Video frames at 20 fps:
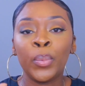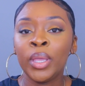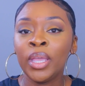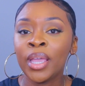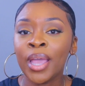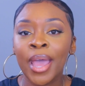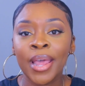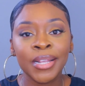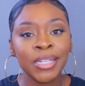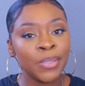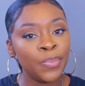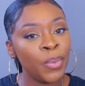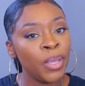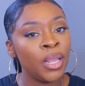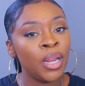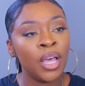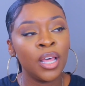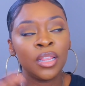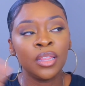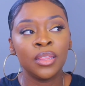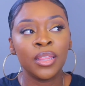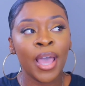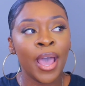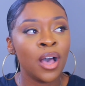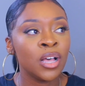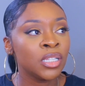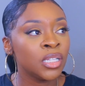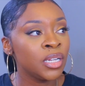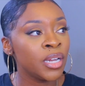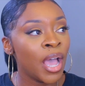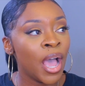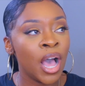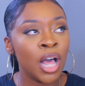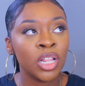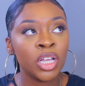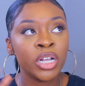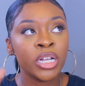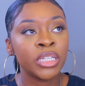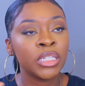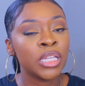We ain't gotta spend
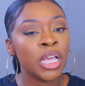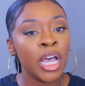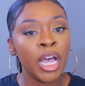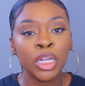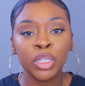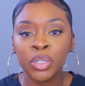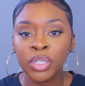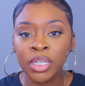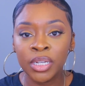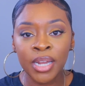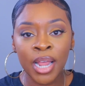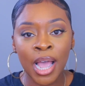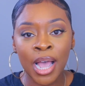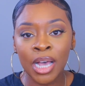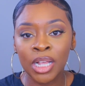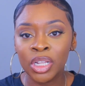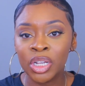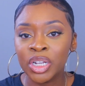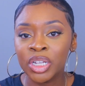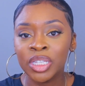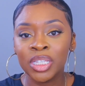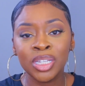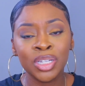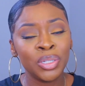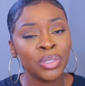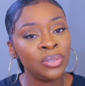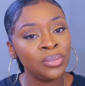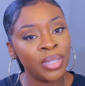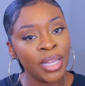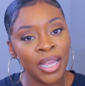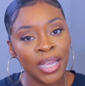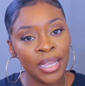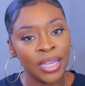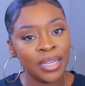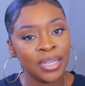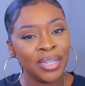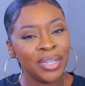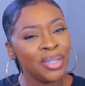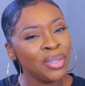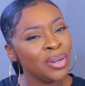$1,000, hundreds of dollars to do
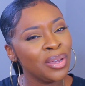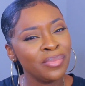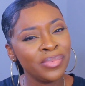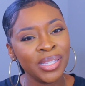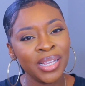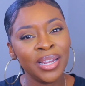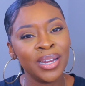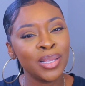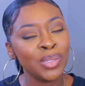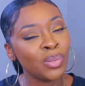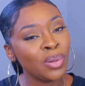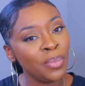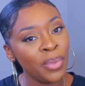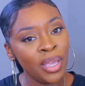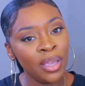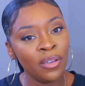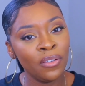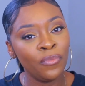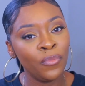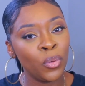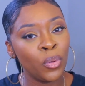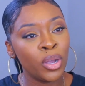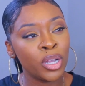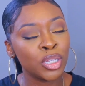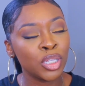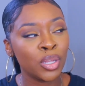that. You know what I'm saying? That's what I'm here for.